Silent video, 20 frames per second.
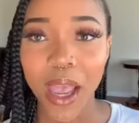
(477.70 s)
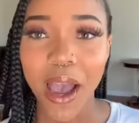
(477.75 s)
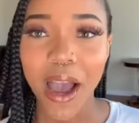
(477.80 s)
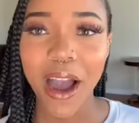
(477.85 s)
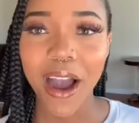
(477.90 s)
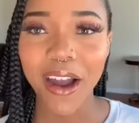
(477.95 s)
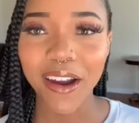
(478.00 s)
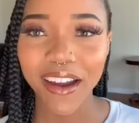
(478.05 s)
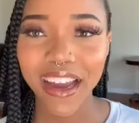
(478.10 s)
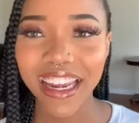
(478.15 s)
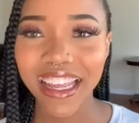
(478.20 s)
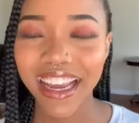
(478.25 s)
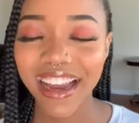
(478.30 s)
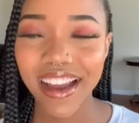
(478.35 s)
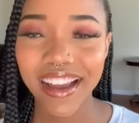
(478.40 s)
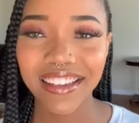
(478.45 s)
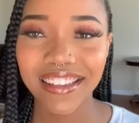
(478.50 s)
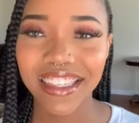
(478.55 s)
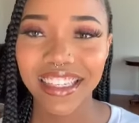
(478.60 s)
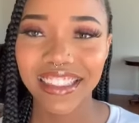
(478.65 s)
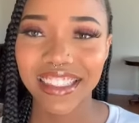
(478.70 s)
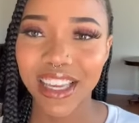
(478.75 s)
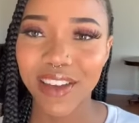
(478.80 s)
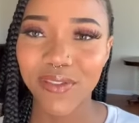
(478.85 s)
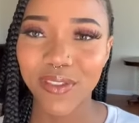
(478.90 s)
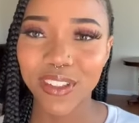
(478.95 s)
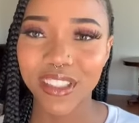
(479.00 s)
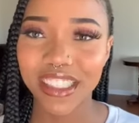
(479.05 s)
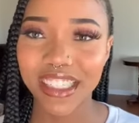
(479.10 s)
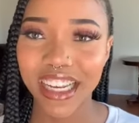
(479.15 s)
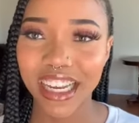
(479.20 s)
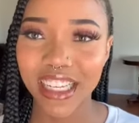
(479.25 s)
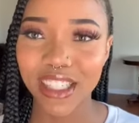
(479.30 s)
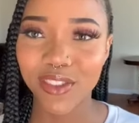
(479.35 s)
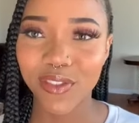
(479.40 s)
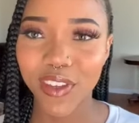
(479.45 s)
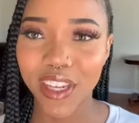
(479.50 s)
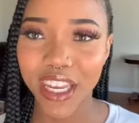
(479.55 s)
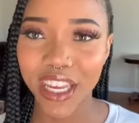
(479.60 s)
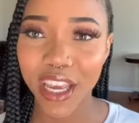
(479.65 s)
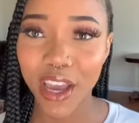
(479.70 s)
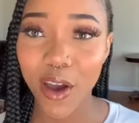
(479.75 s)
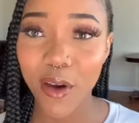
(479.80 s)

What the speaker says: Alrighty guys, that's it for today's video.